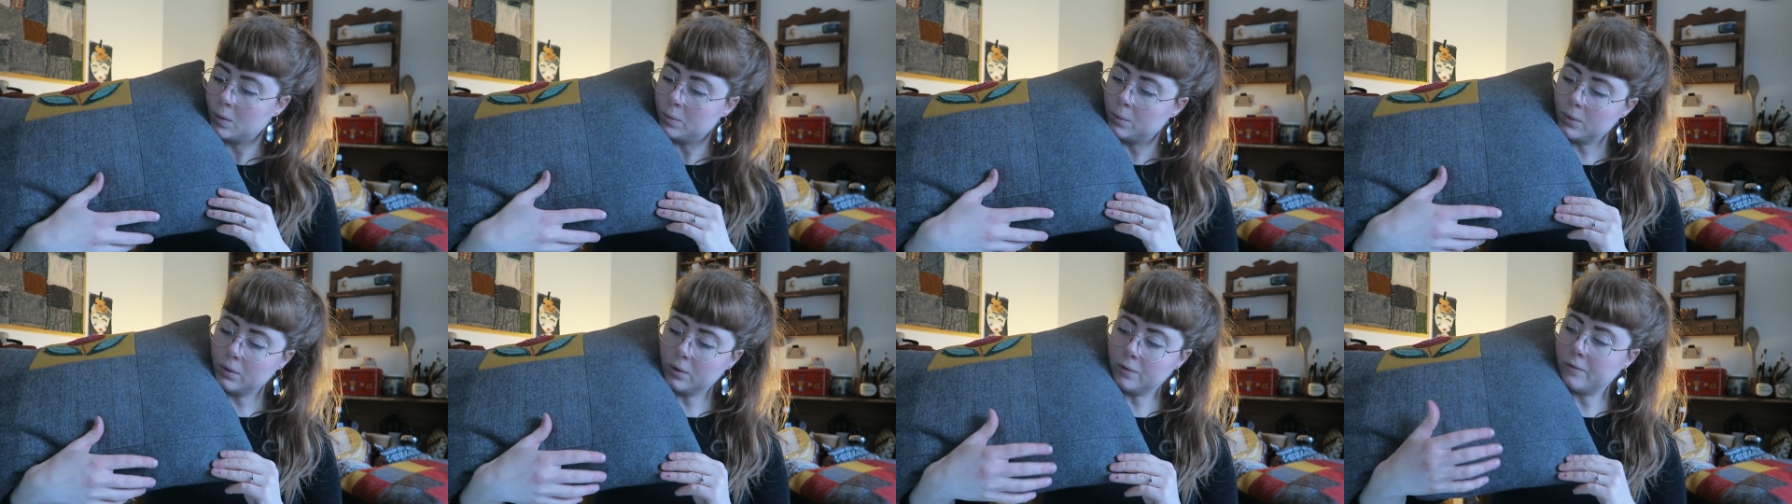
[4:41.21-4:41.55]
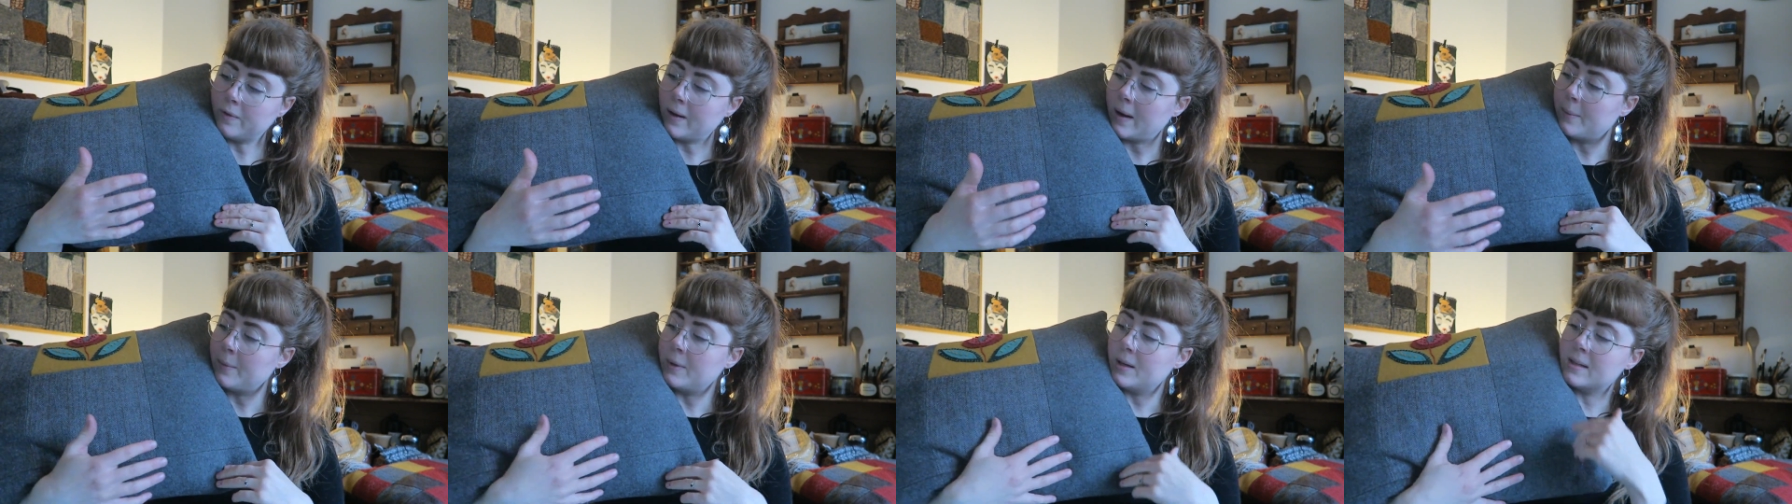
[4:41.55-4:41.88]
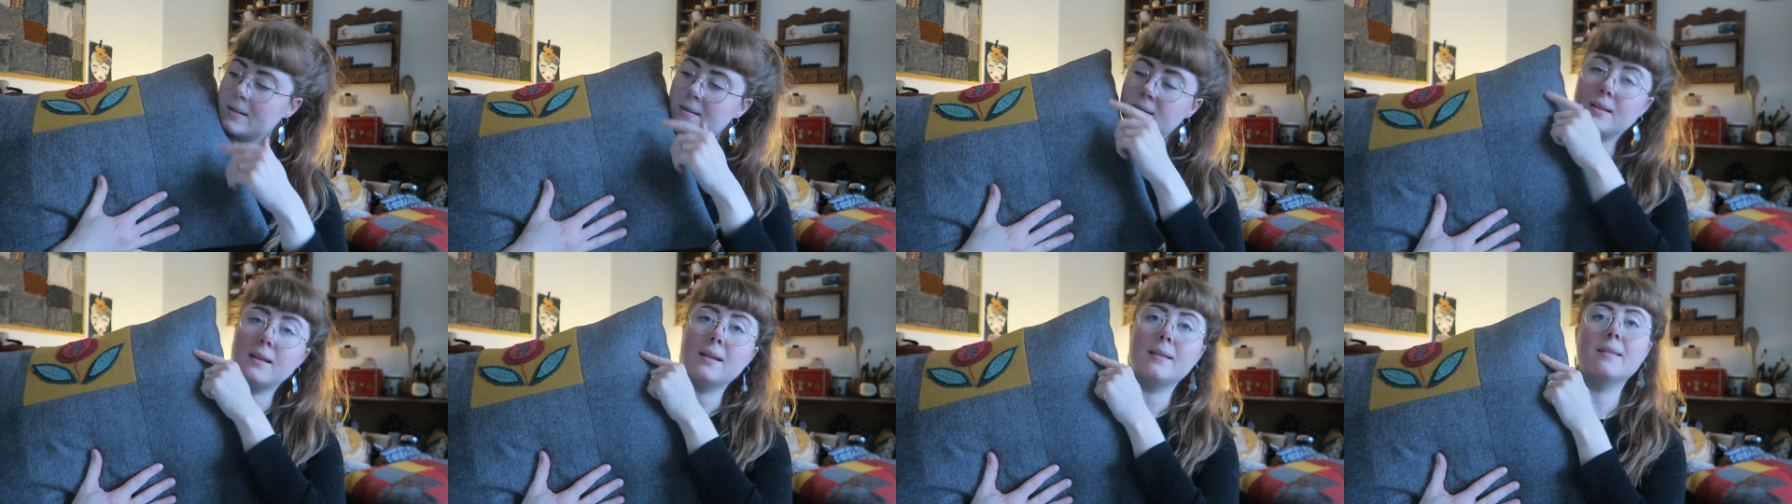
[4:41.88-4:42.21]
wool
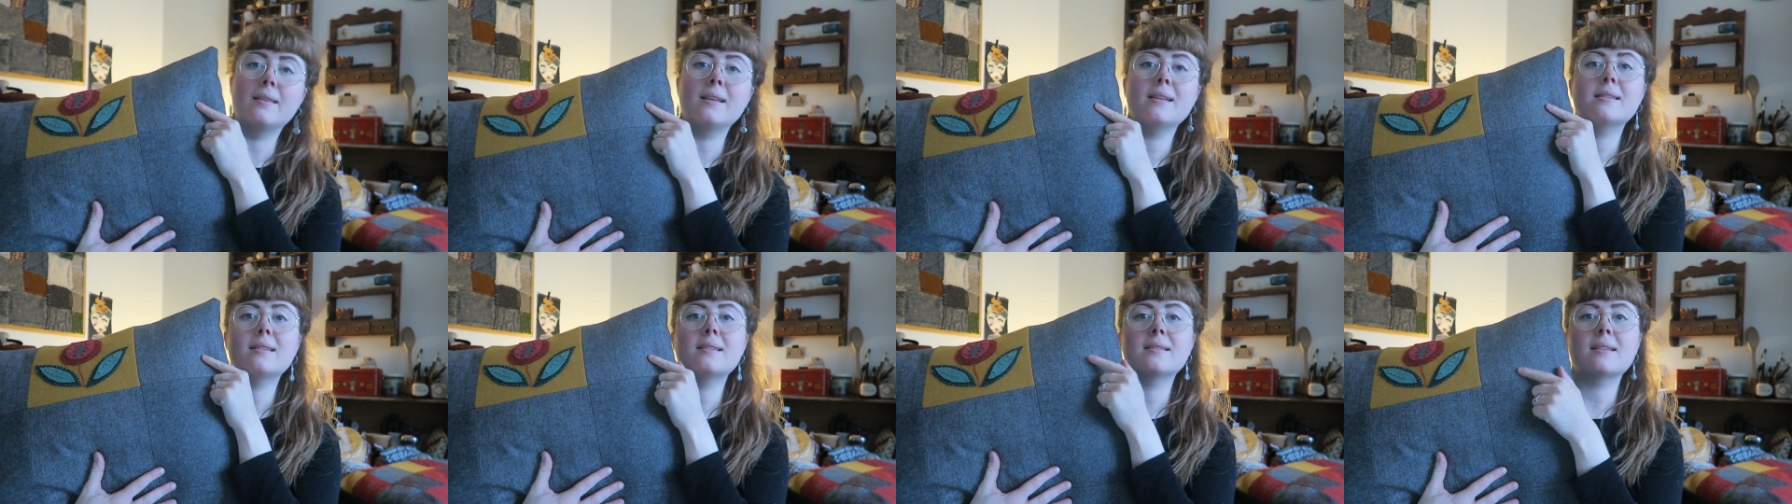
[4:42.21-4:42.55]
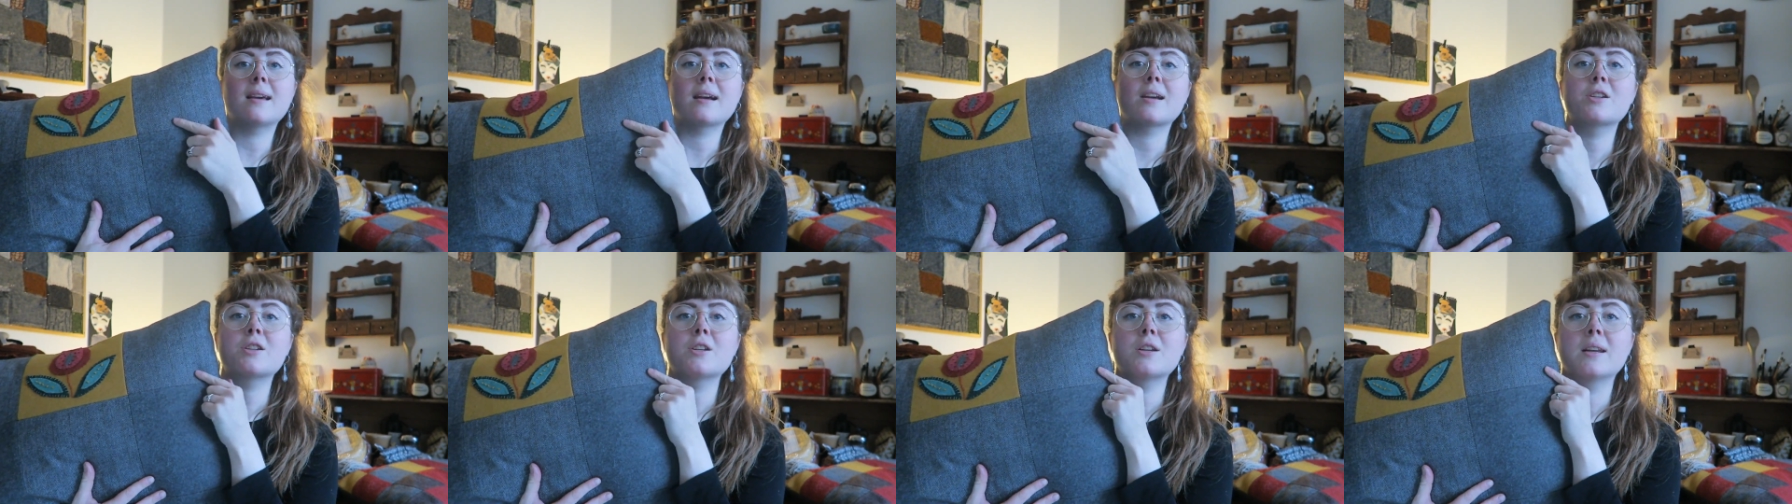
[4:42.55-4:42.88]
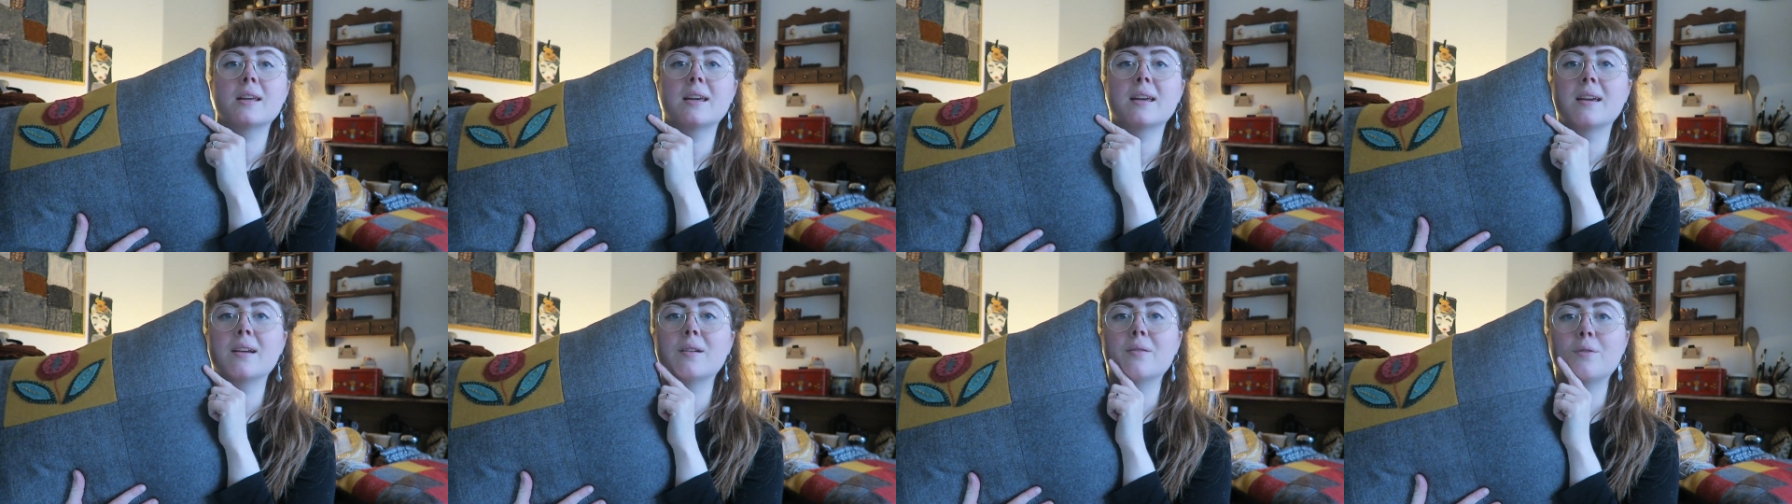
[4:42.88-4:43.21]
fabrics. This is actually